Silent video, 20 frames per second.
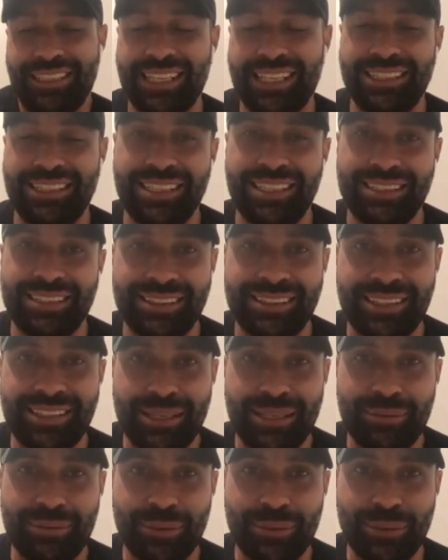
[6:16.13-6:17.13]
at the end of the
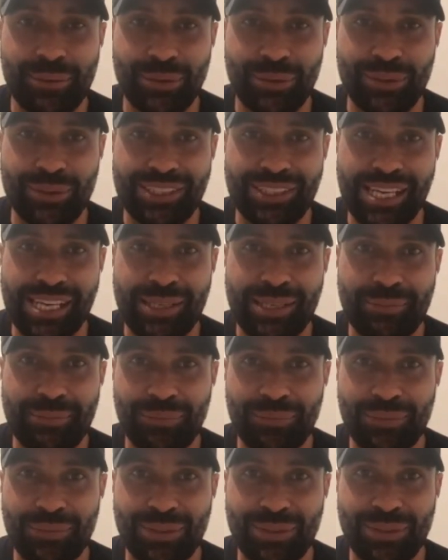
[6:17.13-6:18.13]
day, man, we're all the same.
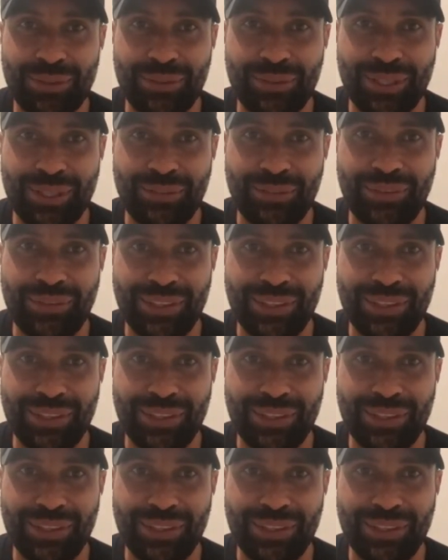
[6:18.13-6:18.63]
We're all